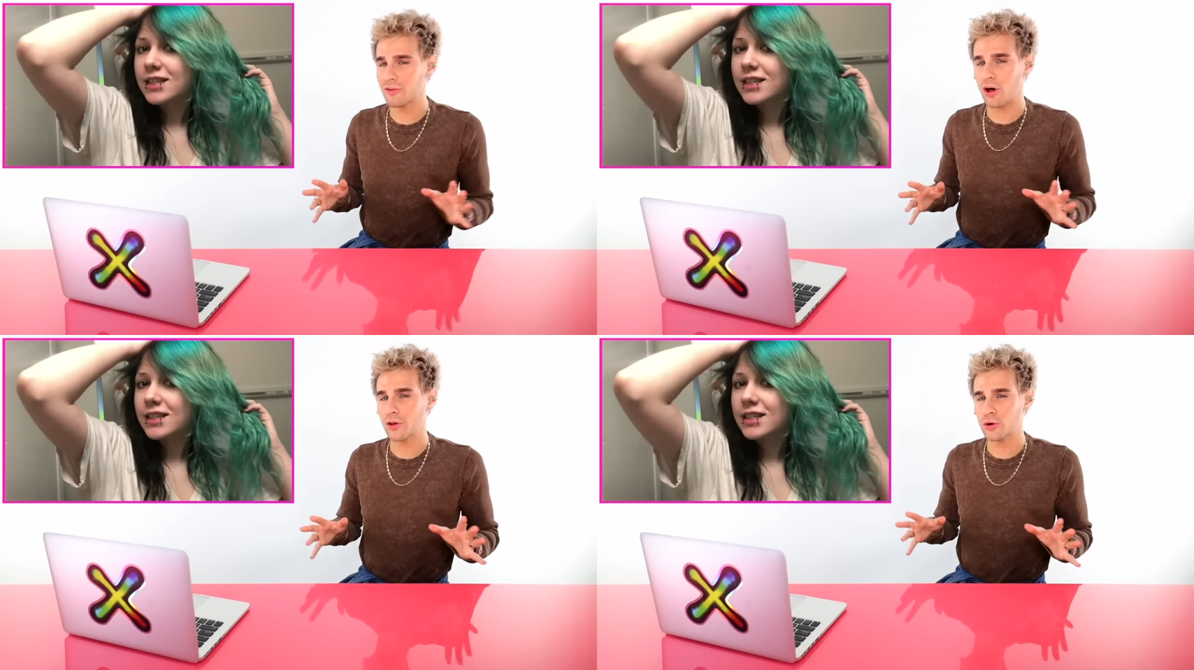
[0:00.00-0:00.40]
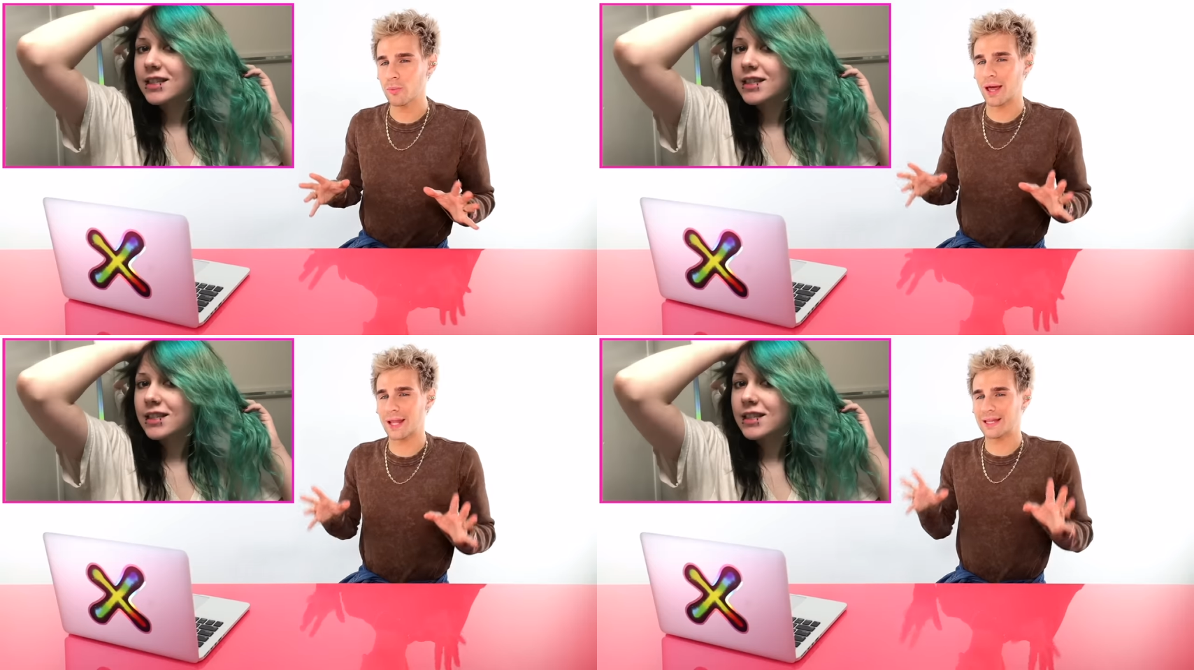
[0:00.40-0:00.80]
Speaker 1: volume
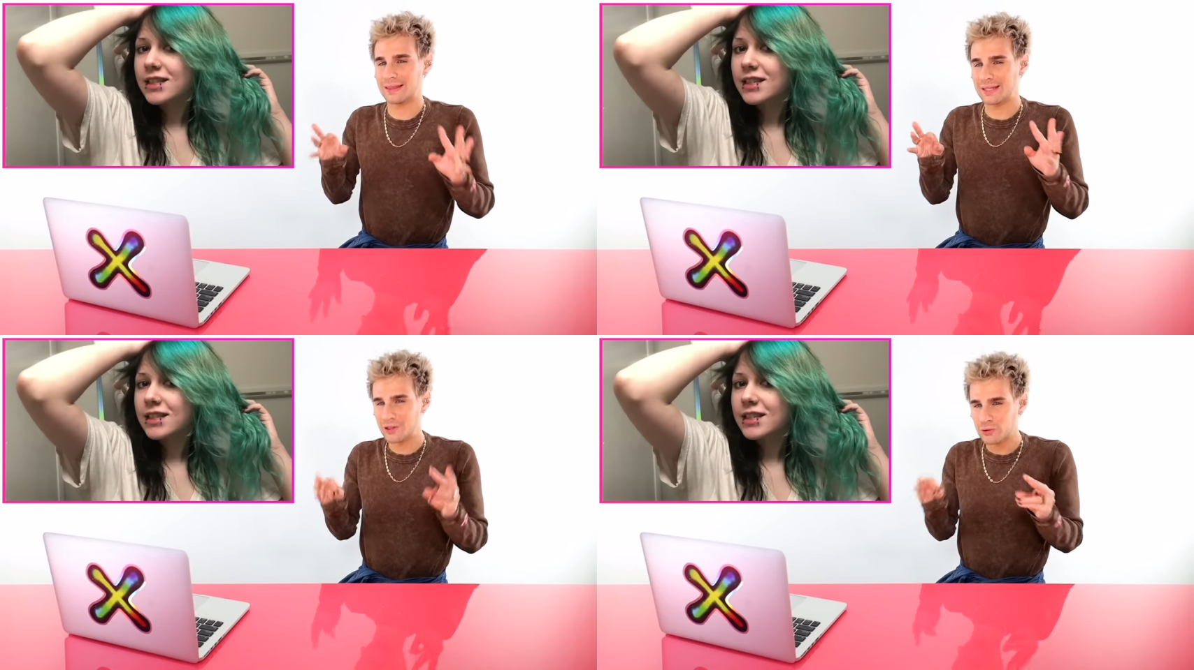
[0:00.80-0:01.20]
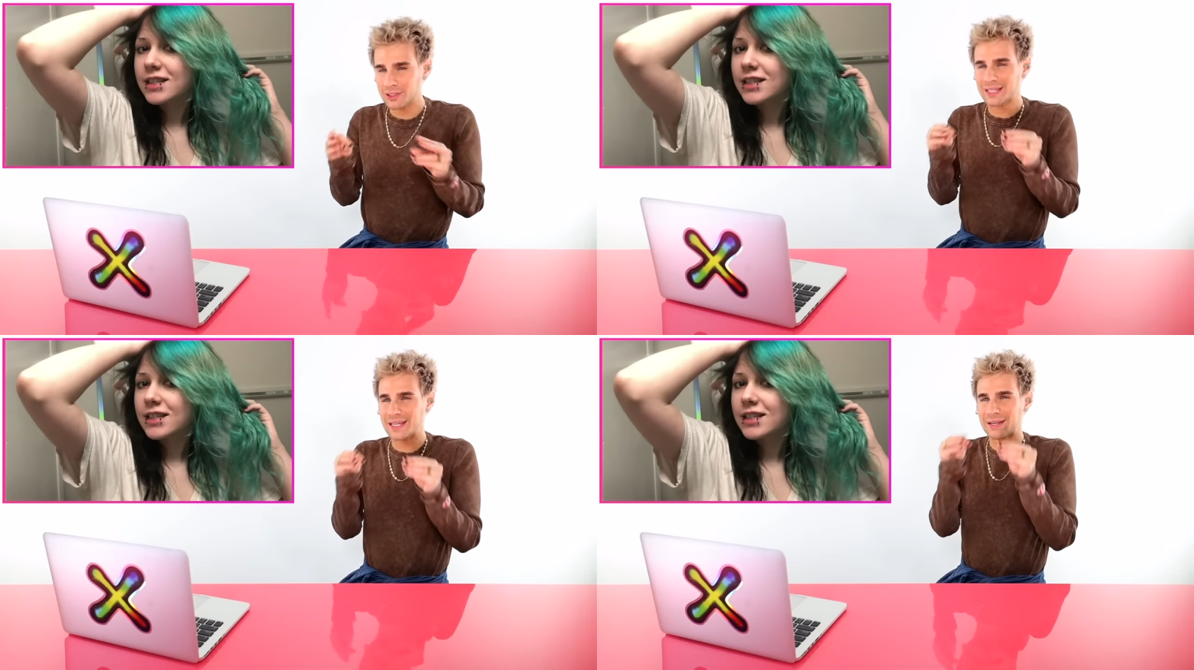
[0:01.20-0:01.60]

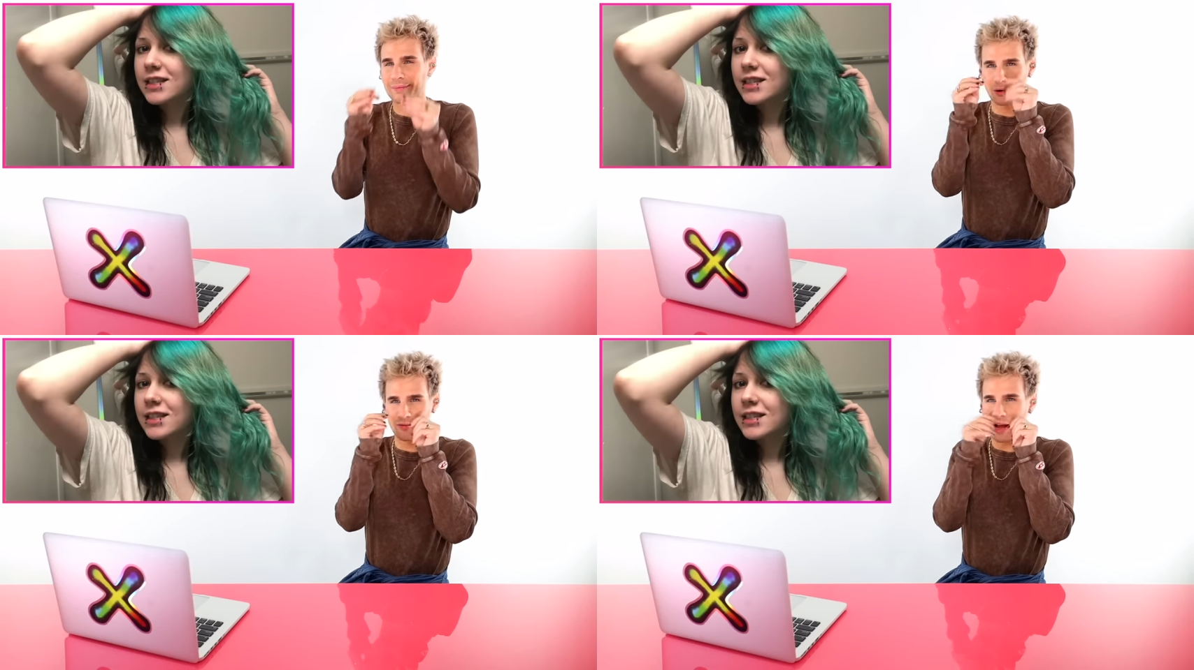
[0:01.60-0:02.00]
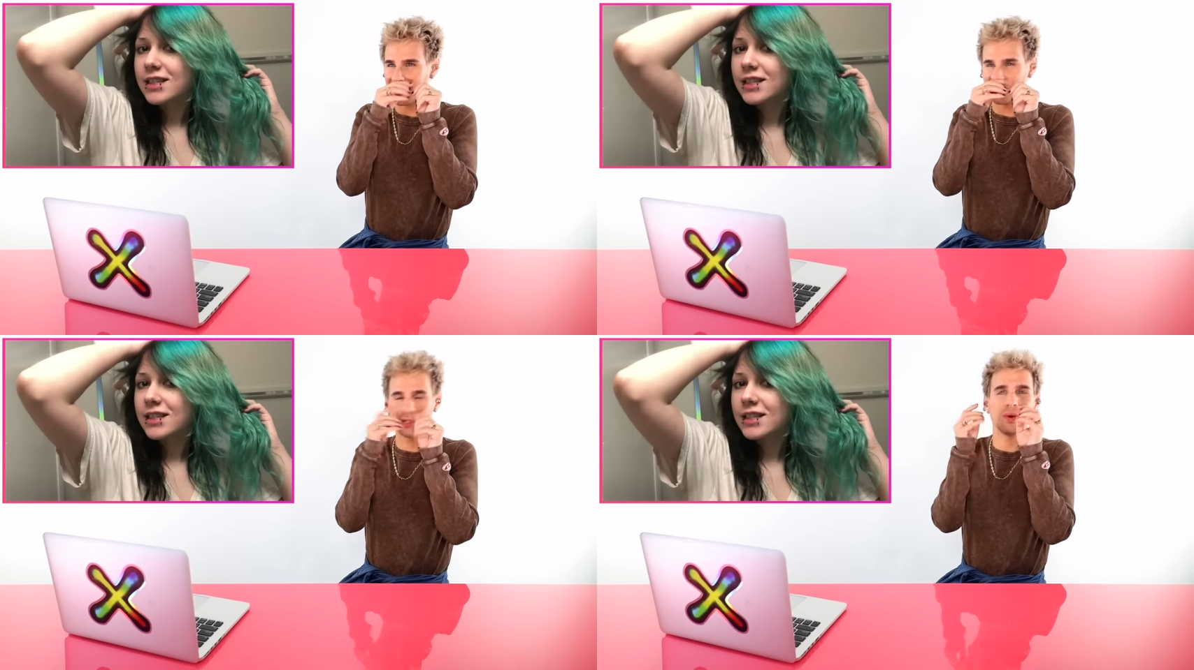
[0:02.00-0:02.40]
literally
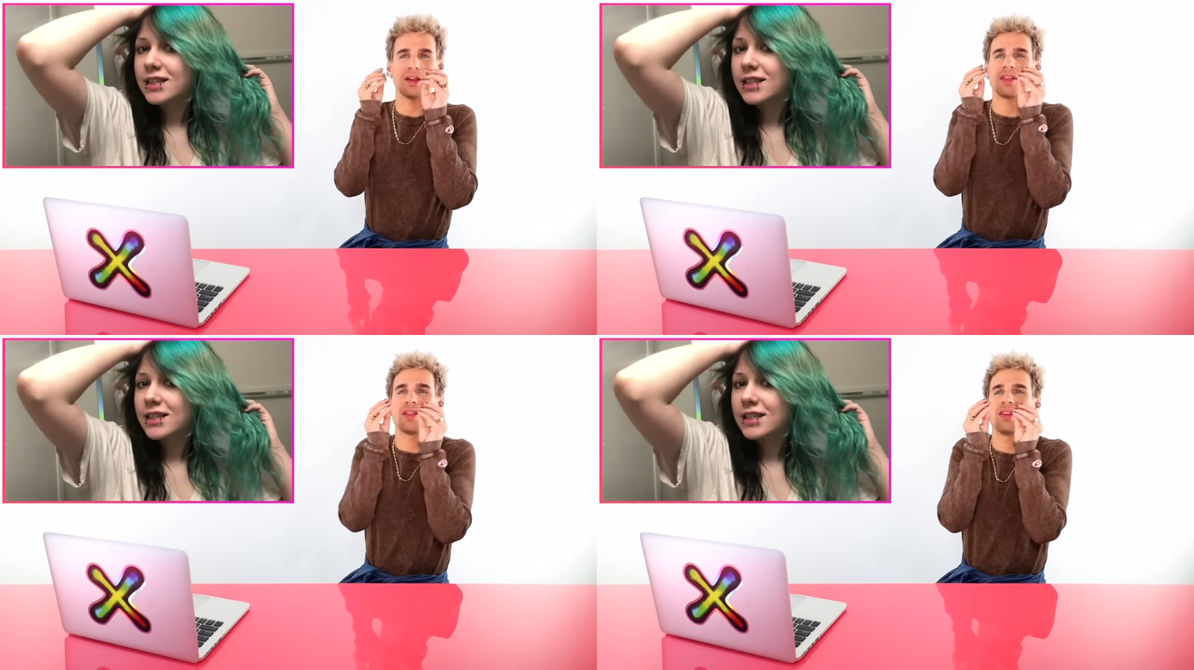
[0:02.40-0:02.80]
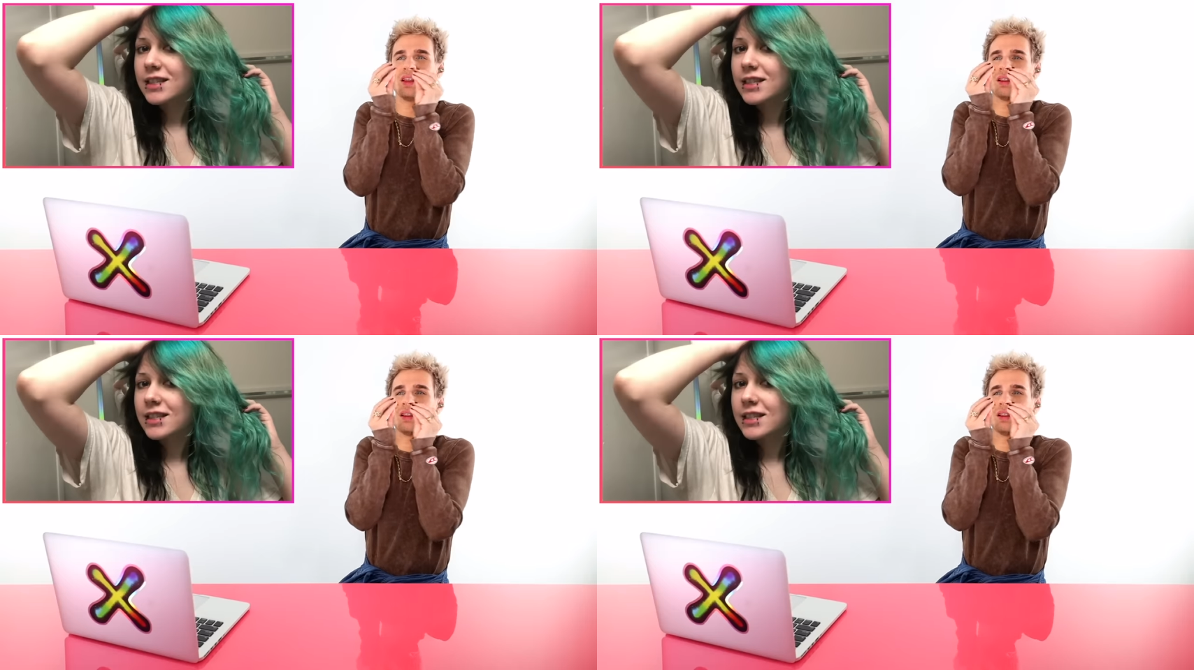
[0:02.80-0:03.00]
provides you with the